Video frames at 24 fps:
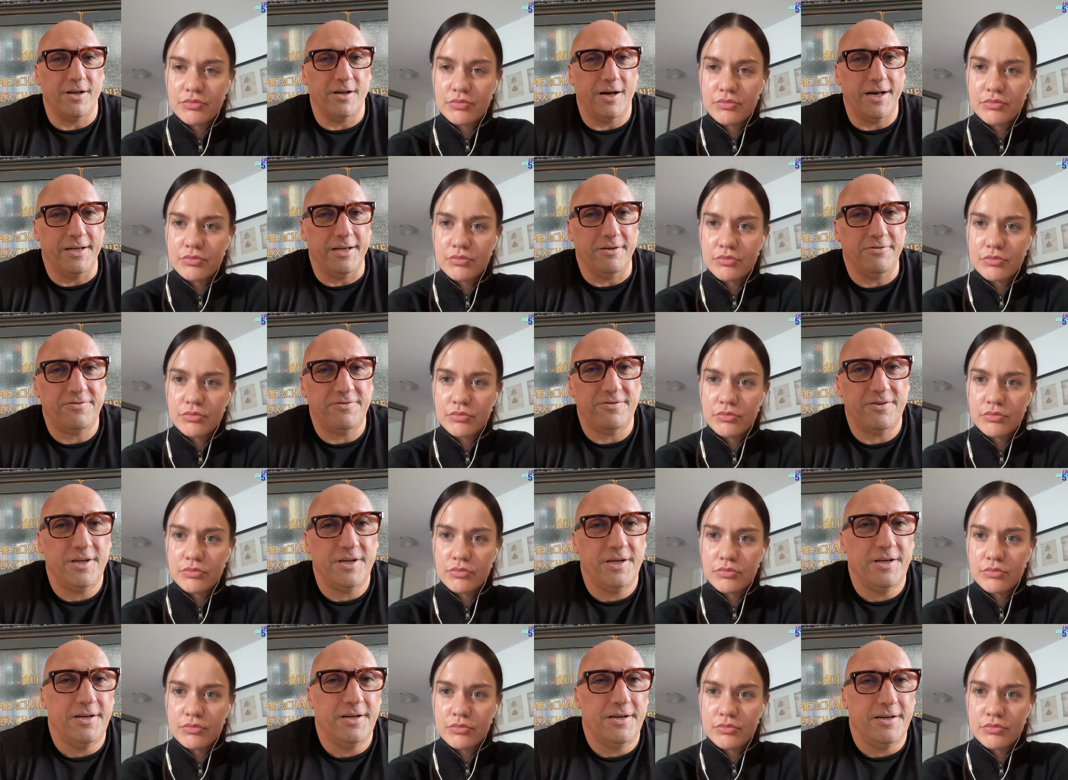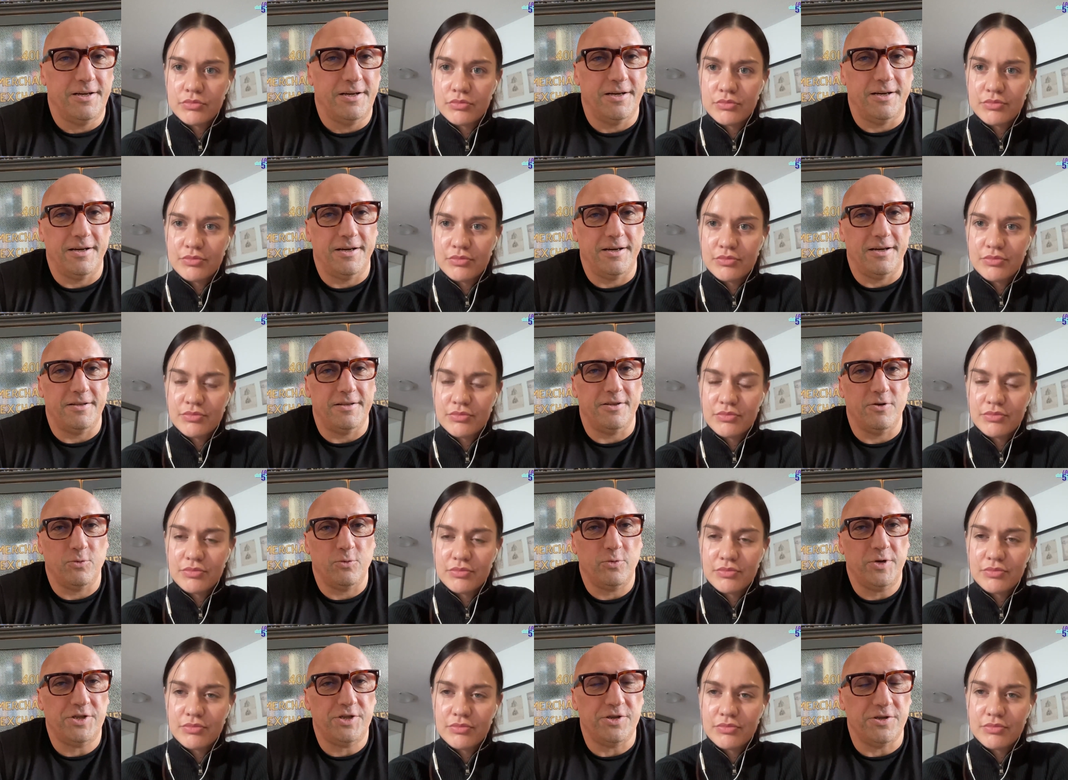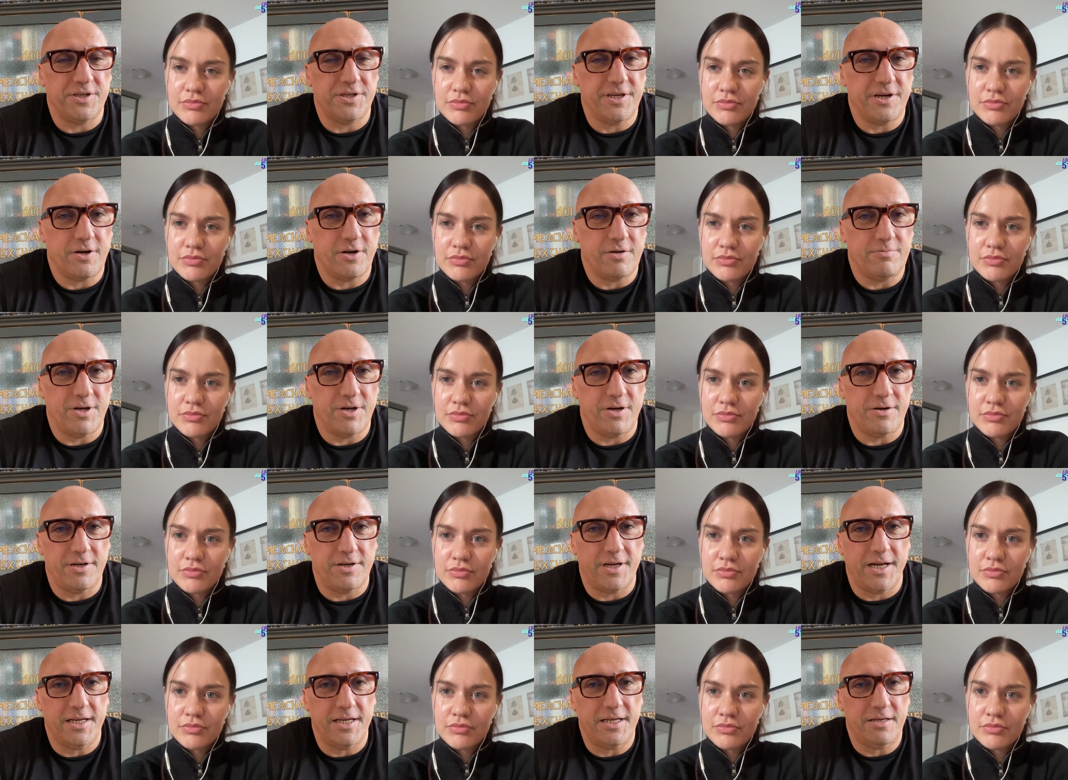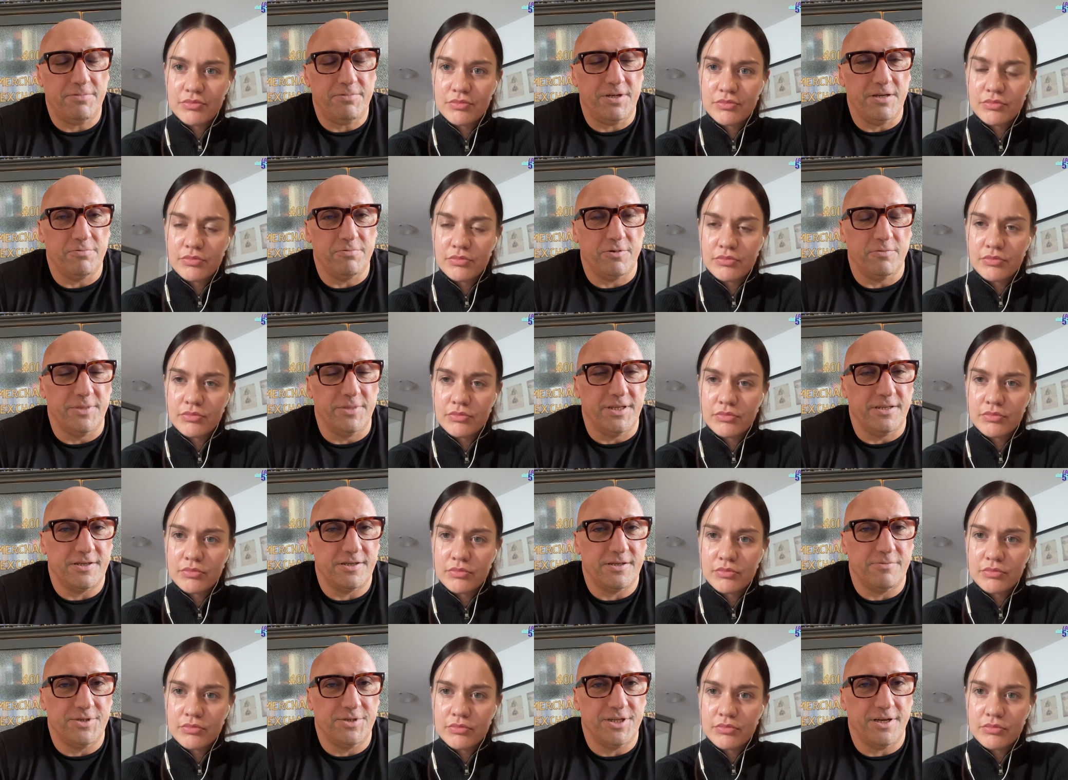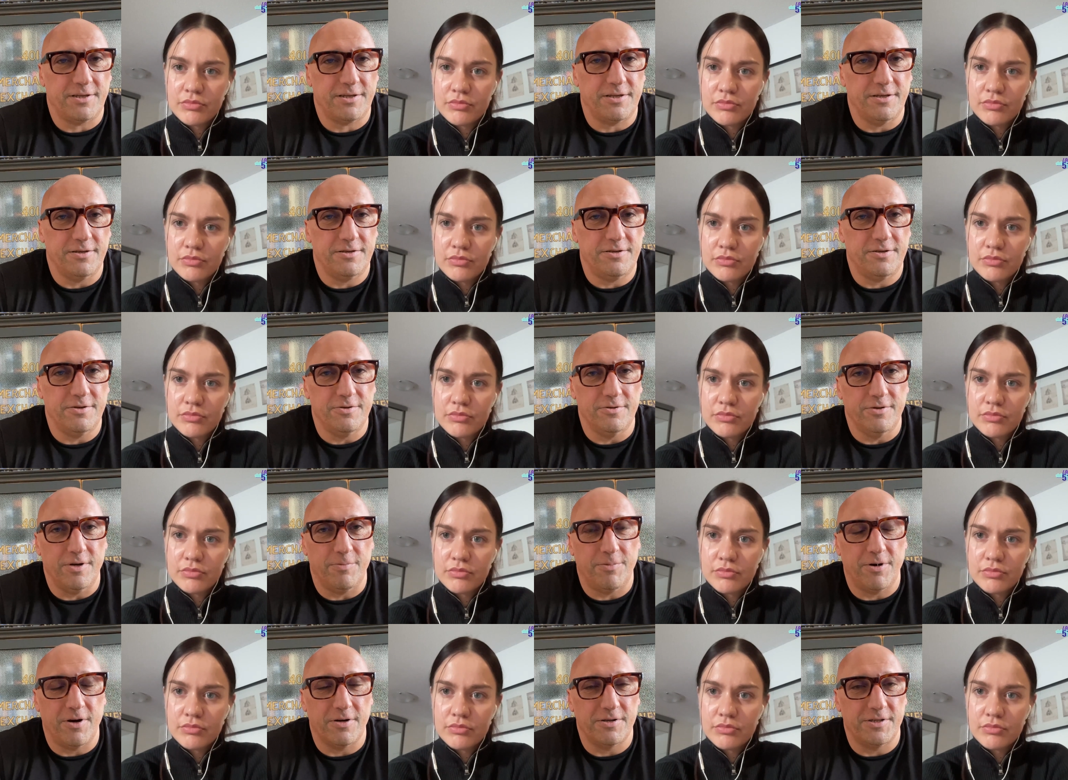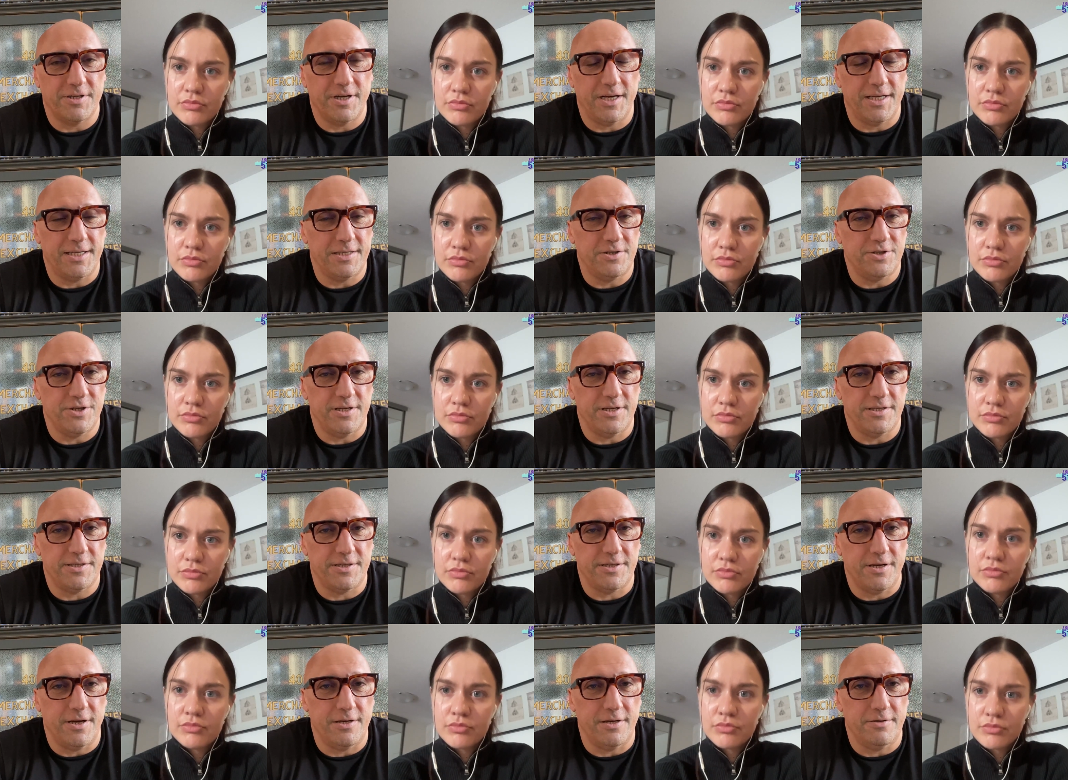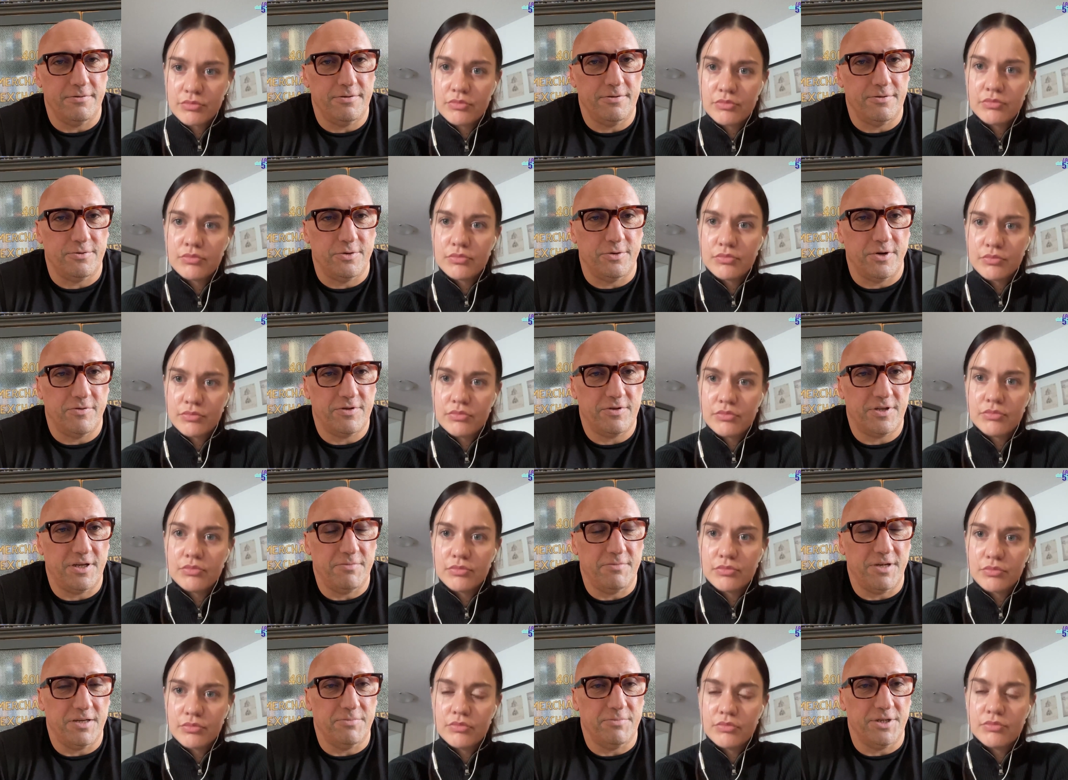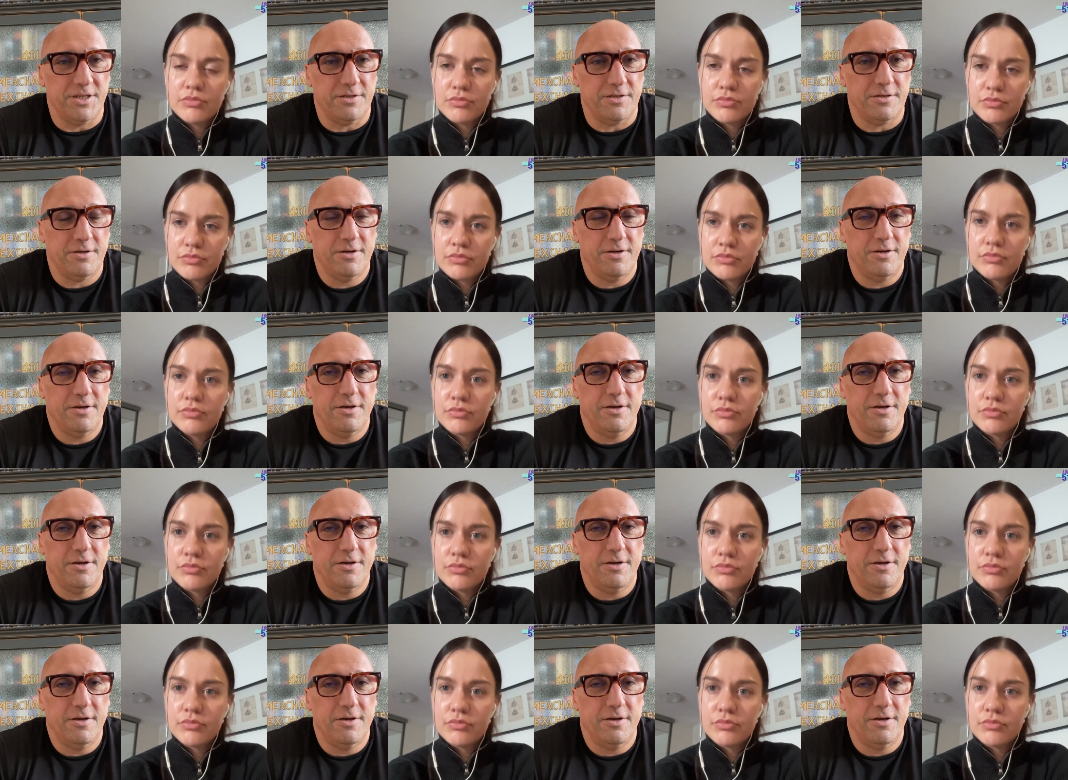Speaker 1: life, uh, then we should care about any people being subjected to apartheid and genocide, whoever they may be.